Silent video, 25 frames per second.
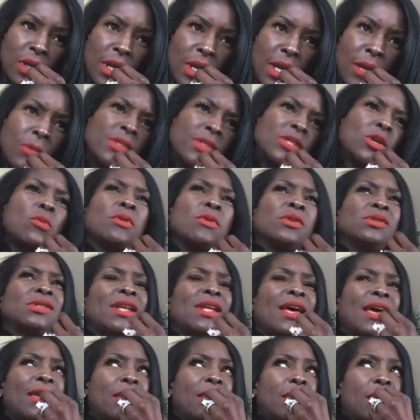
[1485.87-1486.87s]
was almost
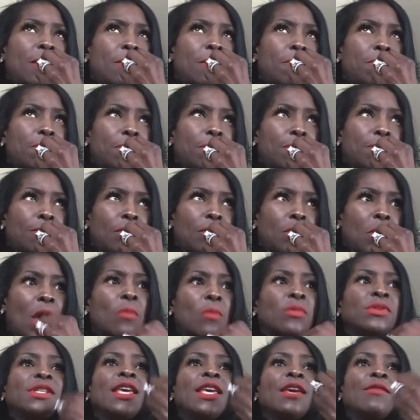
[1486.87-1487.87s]
like I
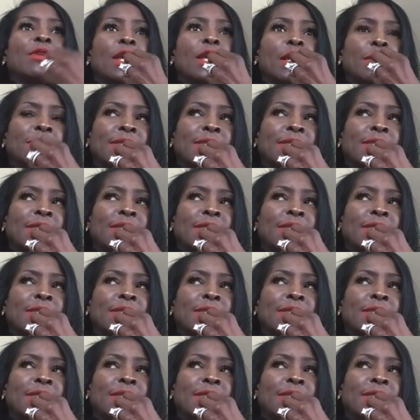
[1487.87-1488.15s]
was giving him